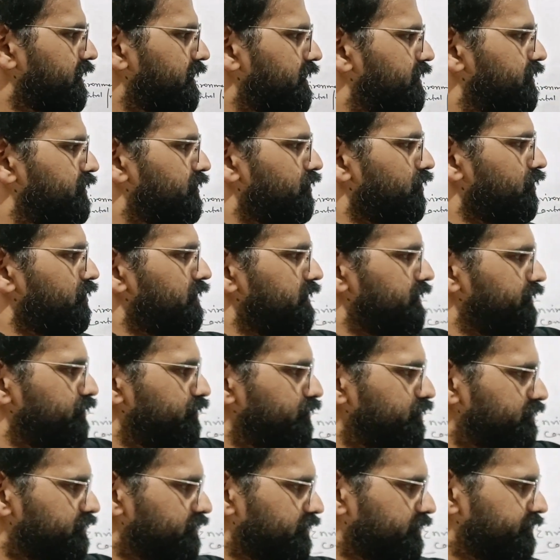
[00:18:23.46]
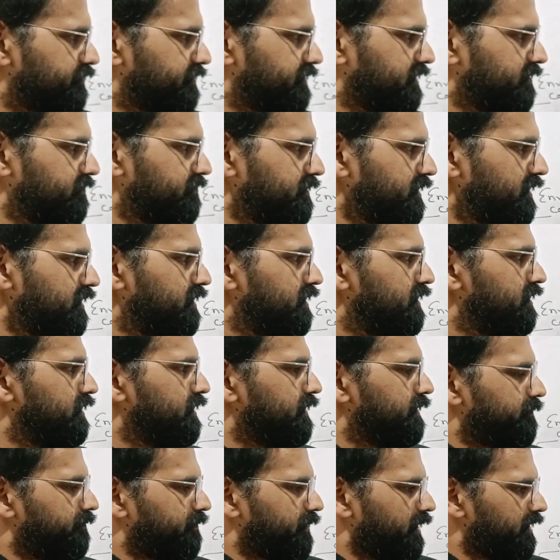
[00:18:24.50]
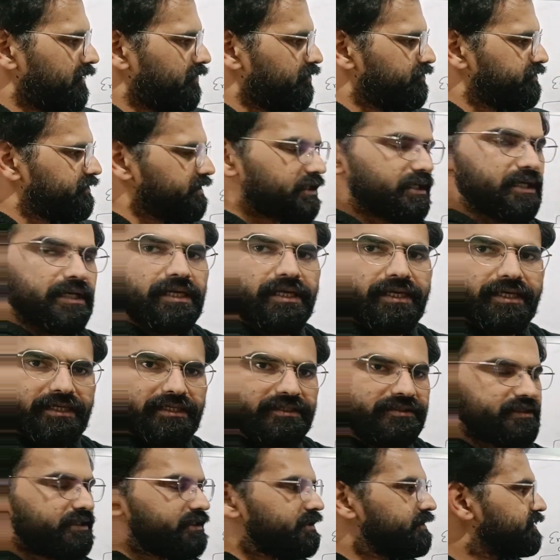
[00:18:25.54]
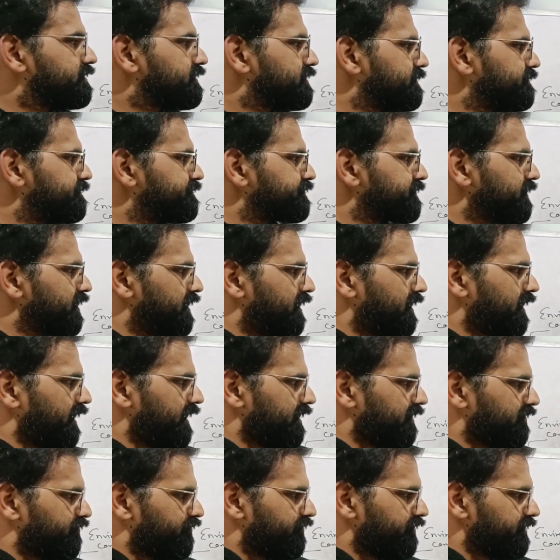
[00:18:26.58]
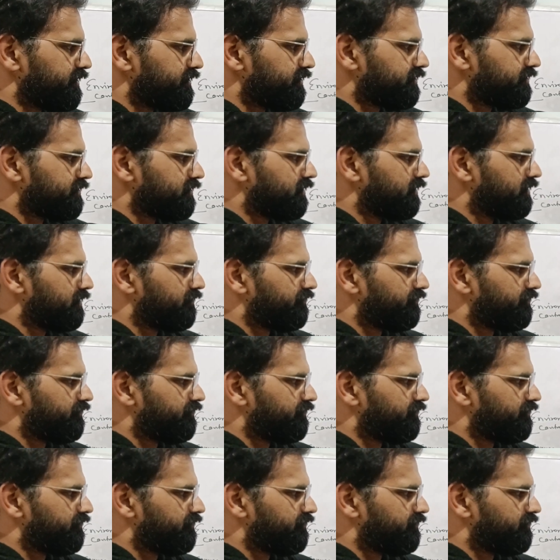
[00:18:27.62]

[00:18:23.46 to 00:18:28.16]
control, use of some biological agents like fish,